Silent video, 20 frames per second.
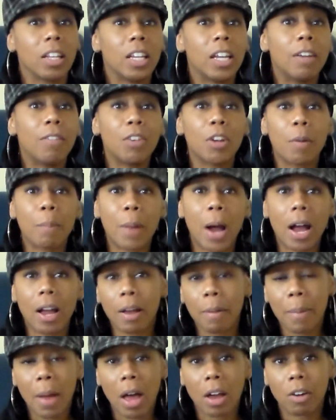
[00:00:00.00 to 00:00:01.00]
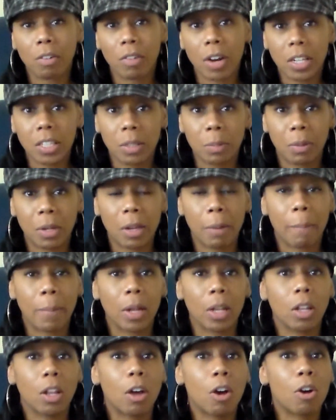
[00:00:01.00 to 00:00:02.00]
leave your maca powder recipe
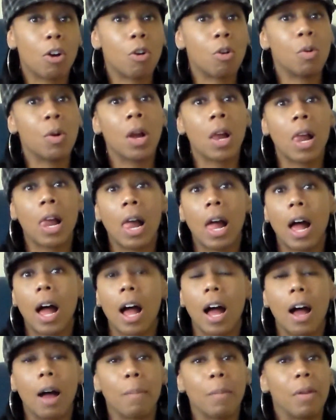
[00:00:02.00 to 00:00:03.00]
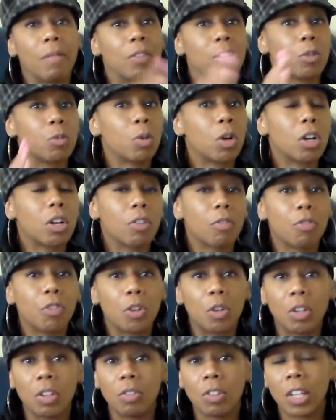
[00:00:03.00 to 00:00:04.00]
below. Um, if it's working for
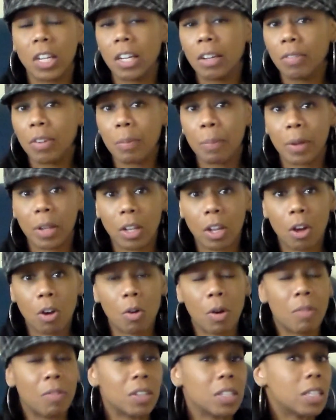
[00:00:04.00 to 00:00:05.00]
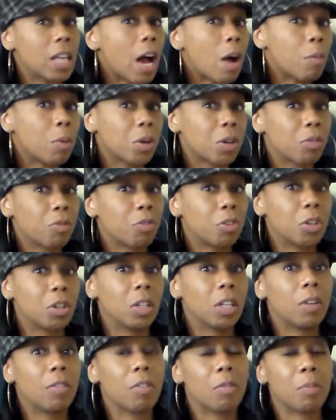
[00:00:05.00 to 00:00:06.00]
you, leave it below. If it's not working for
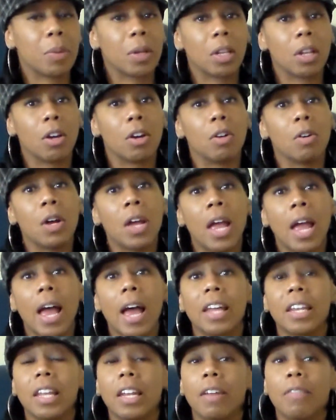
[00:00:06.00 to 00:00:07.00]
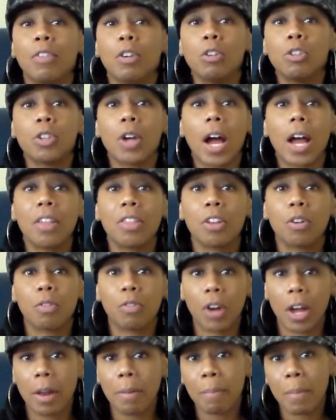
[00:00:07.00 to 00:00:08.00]
you, leave it below. And then if you tried the
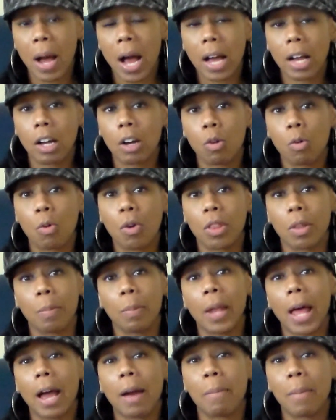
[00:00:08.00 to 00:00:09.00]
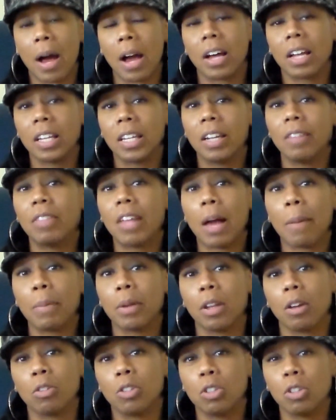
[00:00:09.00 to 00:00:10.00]
red maca or the black maca, leave that
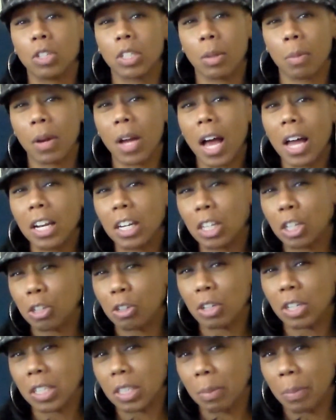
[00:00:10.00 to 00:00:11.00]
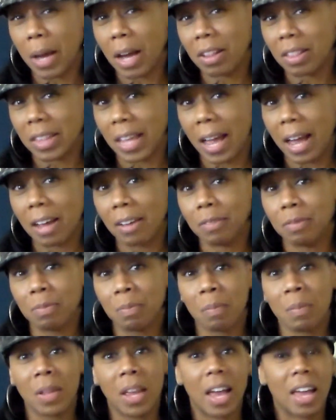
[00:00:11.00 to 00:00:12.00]
below too, because I'm kind of curious about that.
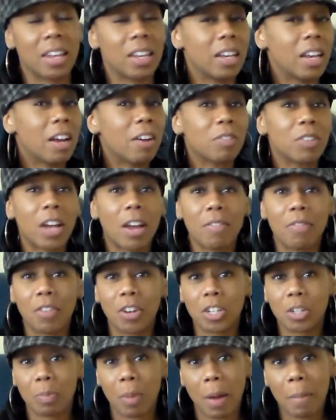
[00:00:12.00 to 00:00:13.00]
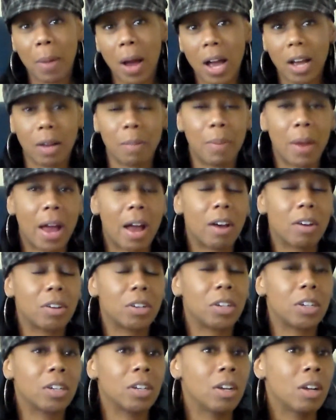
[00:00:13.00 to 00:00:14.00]
And then after I finish my maca
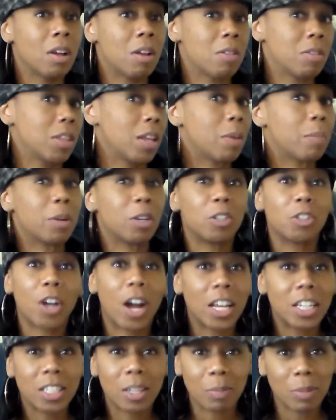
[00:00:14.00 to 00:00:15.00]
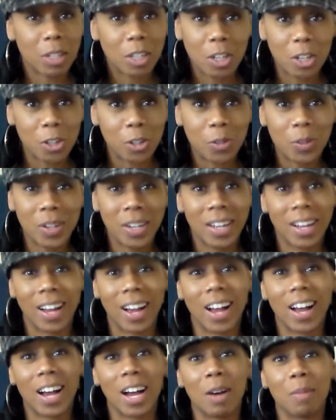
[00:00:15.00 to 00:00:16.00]
powder, then I'm going to try something new.
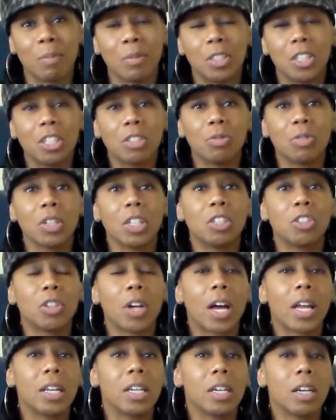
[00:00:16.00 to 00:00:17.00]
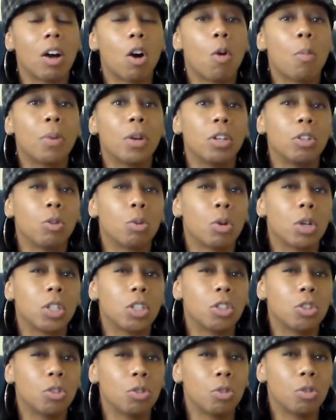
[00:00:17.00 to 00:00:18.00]
Um, just really trying to open a door
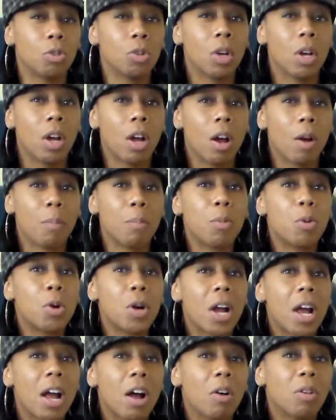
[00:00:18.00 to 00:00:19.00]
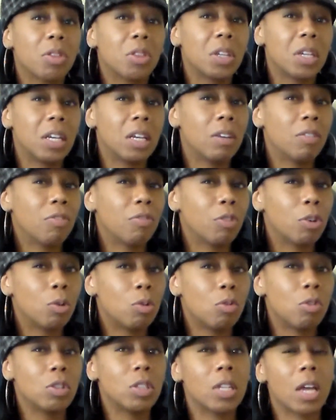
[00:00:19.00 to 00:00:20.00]
to more healthy
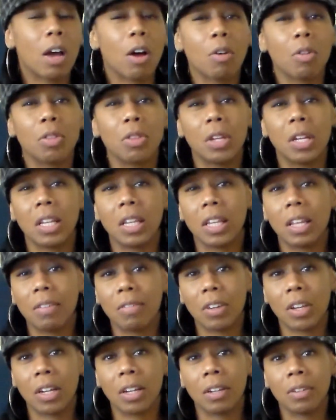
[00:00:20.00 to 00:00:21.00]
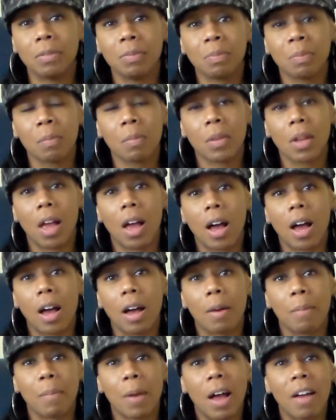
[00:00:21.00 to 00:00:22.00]
foods, healthy living.
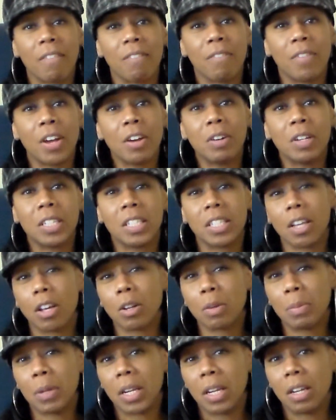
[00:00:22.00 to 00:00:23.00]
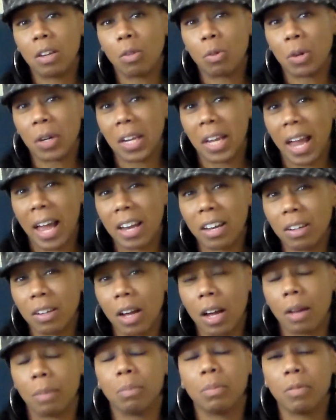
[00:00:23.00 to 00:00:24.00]
Um, I very seldom eat organic,
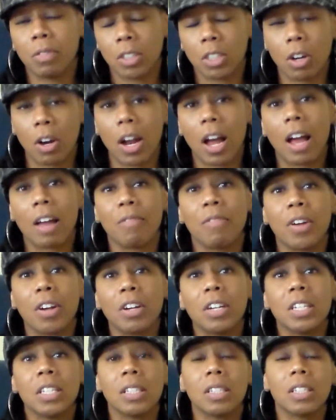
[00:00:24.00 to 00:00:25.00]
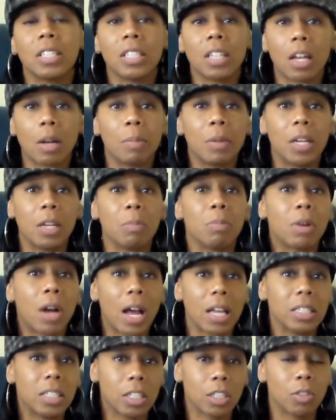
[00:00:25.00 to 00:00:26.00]
um, sorry, I very seldom eat
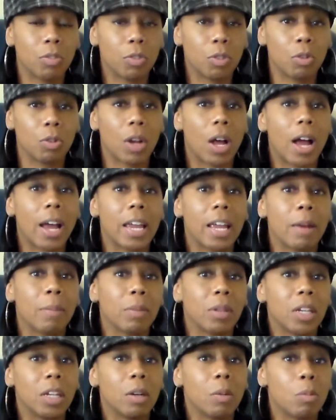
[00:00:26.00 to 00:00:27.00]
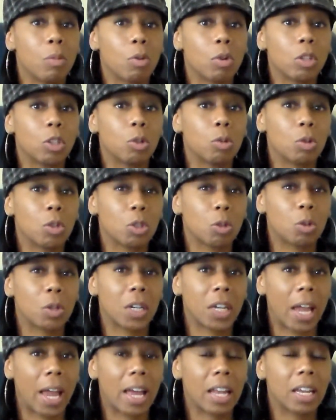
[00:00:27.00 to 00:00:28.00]
processed food. I am leaning more towards
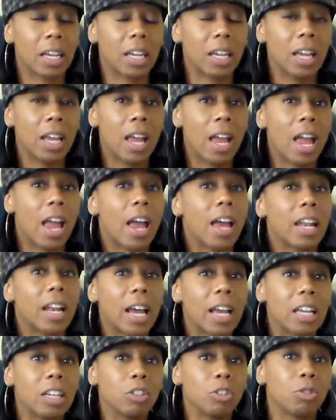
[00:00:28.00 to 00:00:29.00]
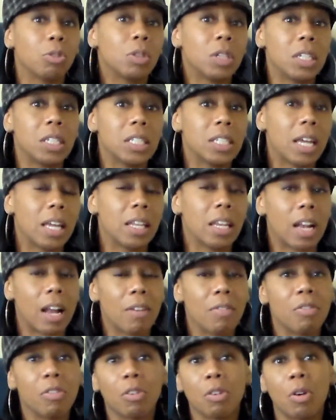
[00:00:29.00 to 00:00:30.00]
organic and I can truly say that
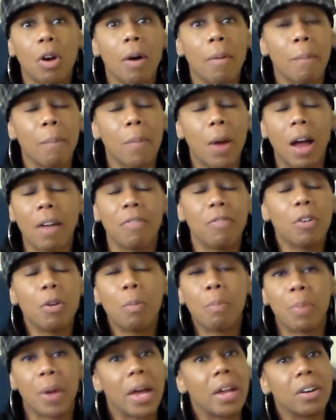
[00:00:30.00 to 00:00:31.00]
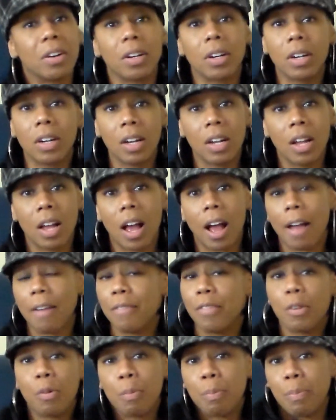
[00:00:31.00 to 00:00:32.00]
I feel, um, I feel better. I
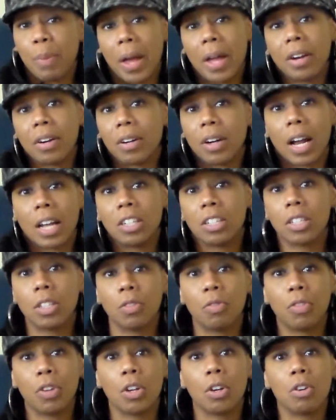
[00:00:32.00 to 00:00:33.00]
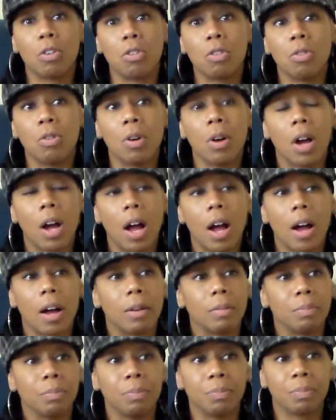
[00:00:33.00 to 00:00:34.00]
feel better. I just feel
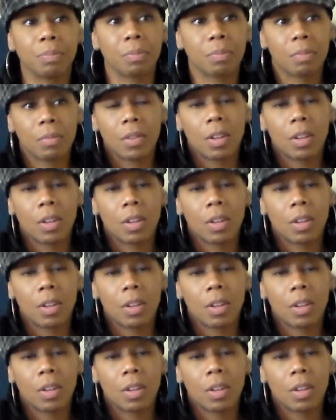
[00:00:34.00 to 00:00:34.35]
um,